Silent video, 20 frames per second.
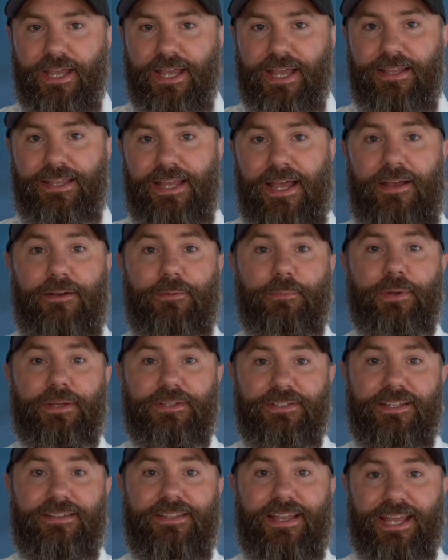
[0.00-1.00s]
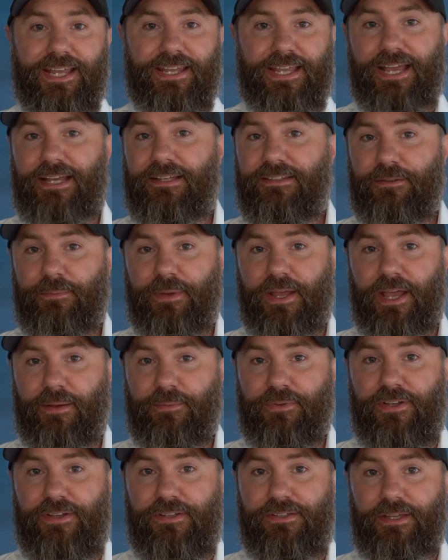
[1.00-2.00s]
and yes, Princess Anne has some
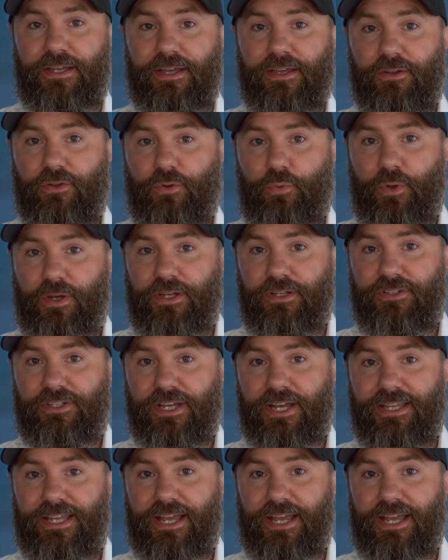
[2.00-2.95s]
options. You'll want to check